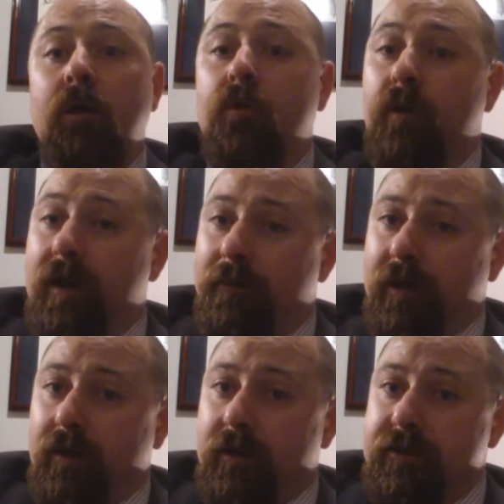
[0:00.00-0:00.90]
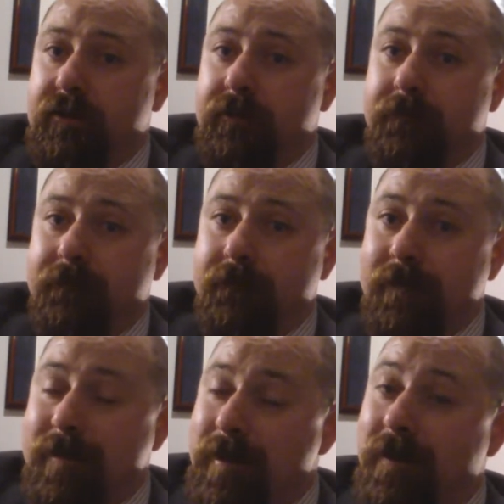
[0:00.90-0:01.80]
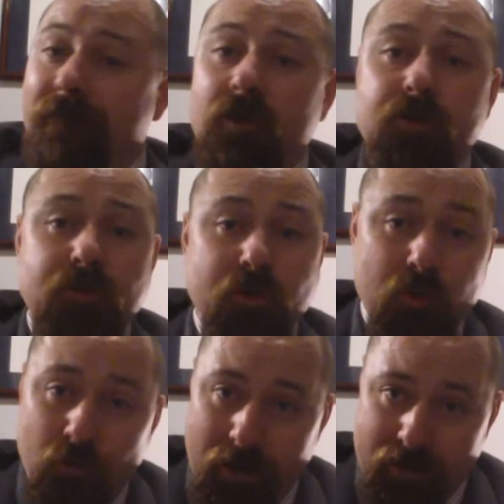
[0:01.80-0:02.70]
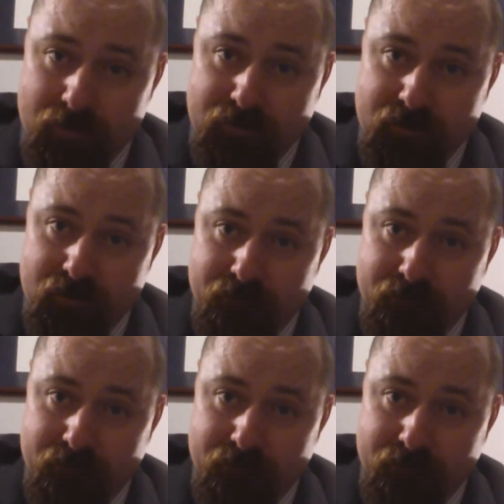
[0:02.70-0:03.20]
Grandparents have 2 ways